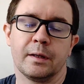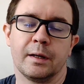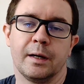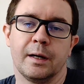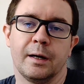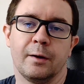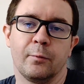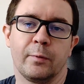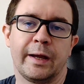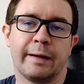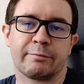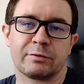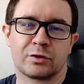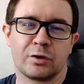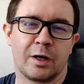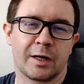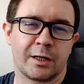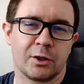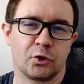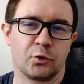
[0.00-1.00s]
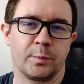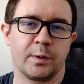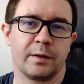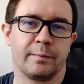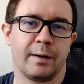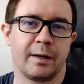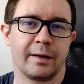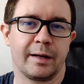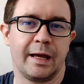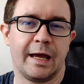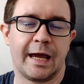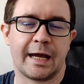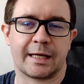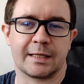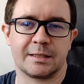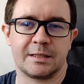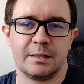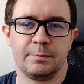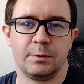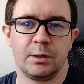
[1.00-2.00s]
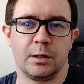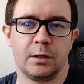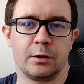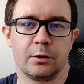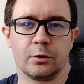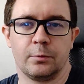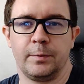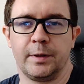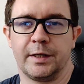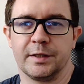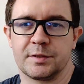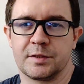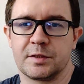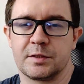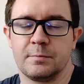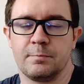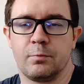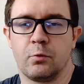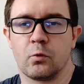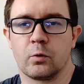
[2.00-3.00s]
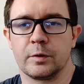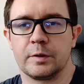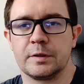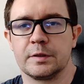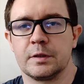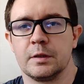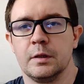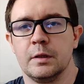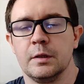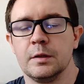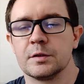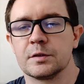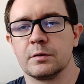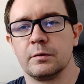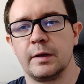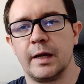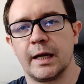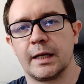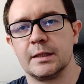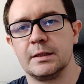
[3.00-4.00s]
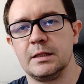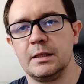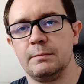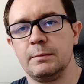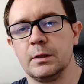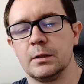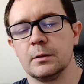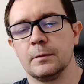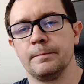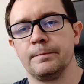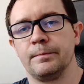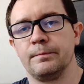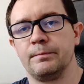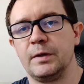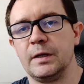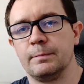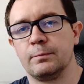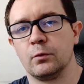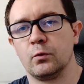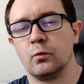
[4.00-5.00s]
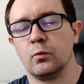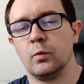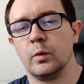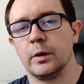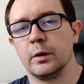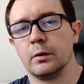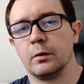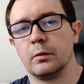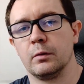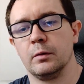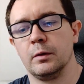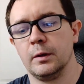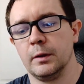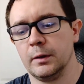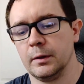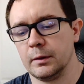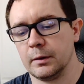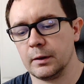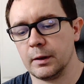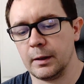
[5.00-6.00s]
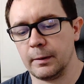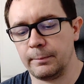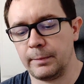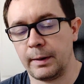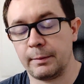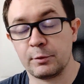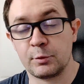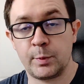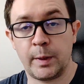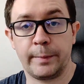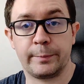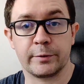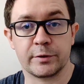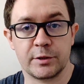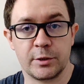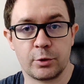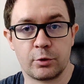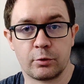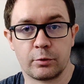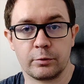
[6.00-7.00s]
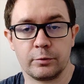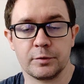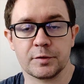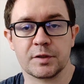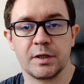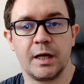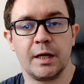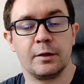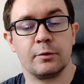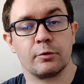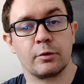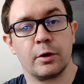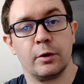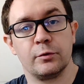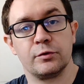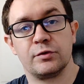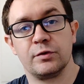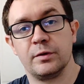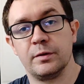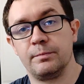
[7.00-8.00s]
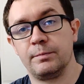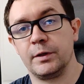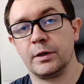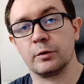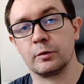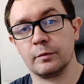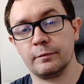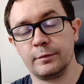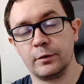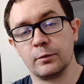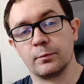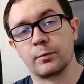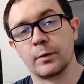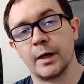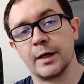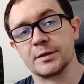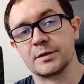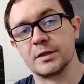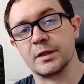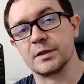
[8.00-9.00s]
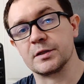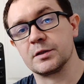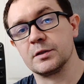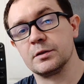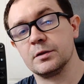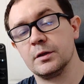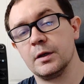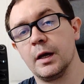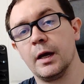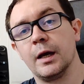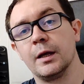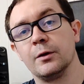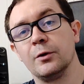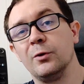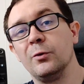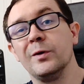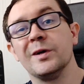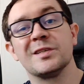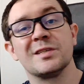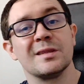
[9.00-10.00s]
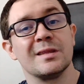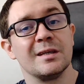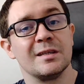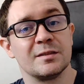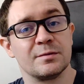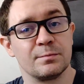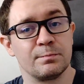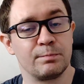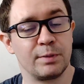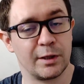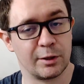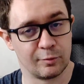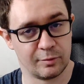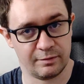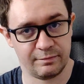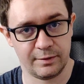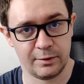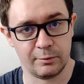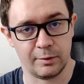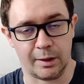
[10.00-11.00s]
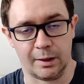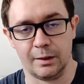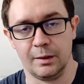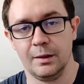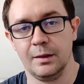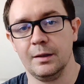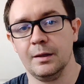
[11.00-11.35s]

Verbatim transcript: uh, we have to talk a little bit about academia here because it's important. So in academia, people will uh, publish papers in journals and it'll go to the peer review process and who is it that is peer reviewing?